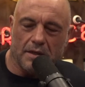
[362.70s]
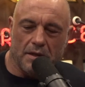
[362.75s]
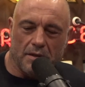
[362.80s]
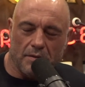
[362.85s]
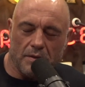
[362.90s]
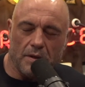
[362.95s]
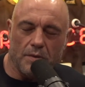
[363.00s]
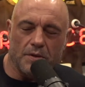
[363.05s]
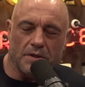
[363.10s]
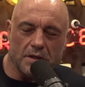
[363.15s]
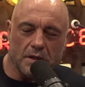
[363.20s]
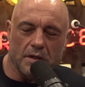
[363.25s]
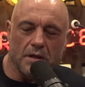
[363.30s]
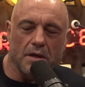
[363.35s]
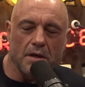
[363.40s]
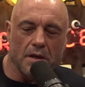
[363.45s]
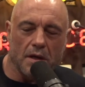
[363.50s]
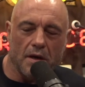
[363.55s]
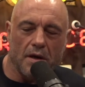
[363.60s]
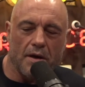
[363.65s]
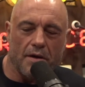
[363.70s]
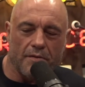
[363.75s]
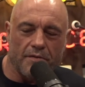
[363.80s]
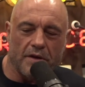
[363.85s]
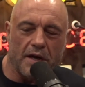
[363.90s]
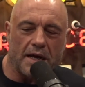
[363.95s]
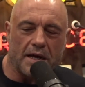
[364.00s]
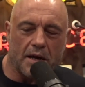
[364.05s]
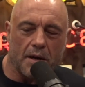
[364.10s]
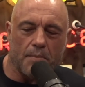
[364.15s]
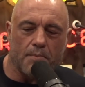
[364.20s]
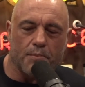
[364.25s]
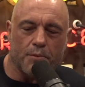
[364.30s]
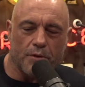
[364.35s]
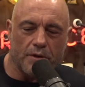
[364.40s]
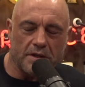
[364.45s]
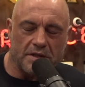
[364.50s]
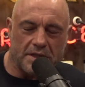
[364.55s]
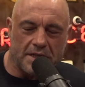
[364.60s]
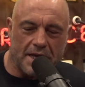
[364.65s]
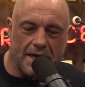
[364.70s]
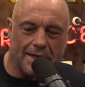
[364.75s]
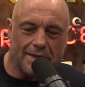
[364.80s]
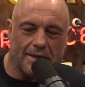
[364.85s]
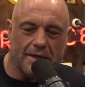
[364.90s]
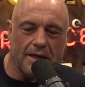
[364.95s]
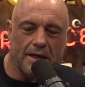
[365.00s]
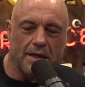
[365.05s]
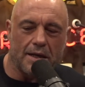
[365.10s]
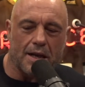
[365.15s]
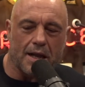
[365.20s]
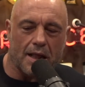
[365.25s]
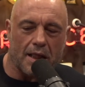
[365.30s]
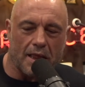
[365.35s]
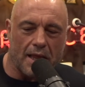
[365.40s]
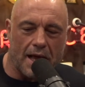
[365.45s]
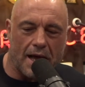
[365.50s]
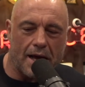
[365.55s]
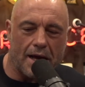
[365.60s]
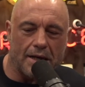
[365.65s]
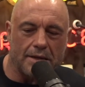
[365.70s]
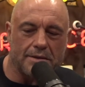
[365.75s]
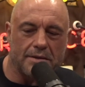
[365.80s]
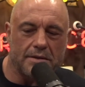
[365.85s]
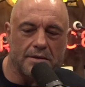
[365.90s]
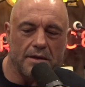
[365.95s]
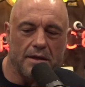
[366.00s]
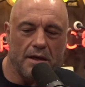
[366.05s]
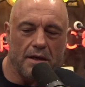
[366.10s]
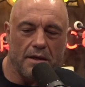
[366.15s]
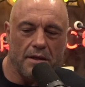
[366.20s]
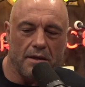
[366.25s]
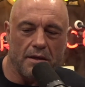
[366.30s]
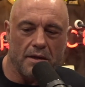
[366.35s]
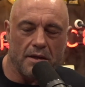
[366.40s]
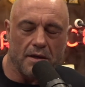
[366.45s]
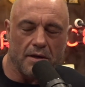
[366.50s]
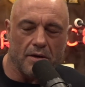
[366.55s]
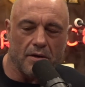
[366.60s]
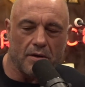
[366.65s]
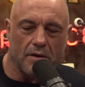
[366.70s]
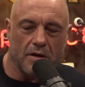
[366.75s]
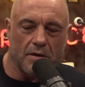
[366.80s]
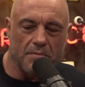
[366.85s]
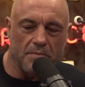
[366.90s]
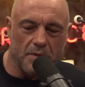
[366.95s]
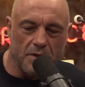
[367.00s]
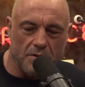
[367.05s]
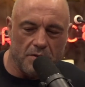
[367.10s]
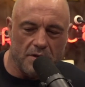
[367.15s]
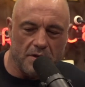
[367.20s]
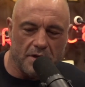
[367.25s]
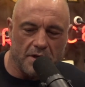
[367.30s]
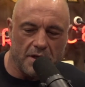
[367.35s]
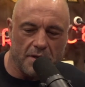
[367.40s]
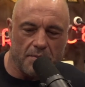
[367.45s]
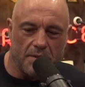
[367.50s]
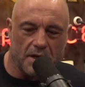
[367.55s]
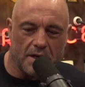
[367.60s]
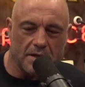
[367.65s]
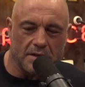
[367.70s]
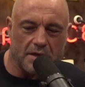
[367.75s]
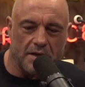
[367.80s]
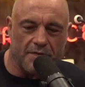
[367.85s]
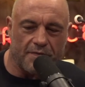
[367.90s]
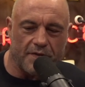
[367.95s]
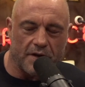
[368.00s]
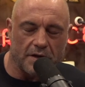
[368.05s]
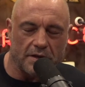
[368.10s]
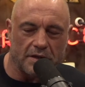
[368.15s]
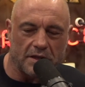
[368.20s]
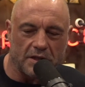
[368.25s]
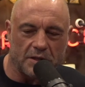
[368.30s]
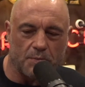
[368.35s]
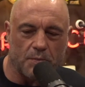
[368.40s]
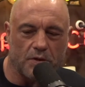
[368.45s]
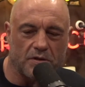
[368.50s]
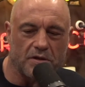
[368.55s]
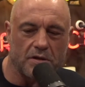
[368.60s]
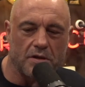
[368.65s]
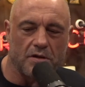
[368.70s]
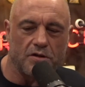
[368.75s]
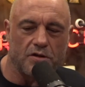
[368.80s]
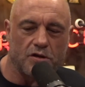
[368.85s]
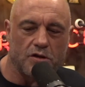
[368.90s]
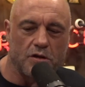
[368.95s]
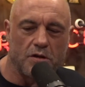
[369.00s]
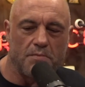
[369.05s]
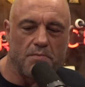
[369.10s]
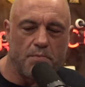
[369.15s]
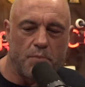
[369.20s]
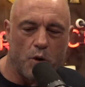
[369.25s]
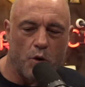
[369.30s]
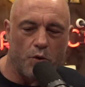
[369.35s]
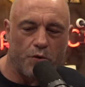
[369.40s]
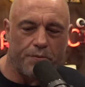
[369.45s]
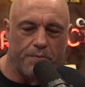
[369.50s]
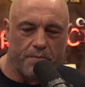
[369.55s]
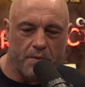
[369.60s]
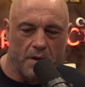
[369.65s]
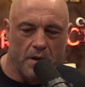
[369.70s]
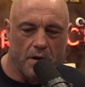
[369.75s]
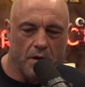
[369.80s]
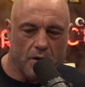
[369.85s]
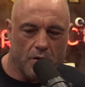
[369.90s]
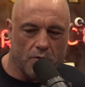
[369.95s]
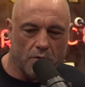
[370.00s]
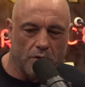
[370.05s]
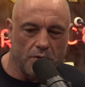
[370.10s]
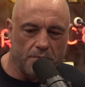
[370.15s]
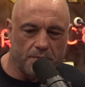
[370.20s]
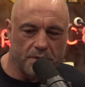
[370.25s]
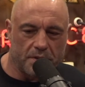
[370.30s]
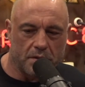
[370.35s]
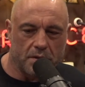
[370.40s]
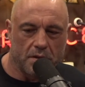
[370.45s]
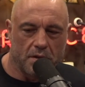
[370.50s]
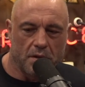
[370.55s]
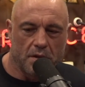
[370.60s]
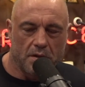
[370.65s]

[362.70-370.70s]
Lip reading: it was like a protected class in their community because they felt like this person understood both groups.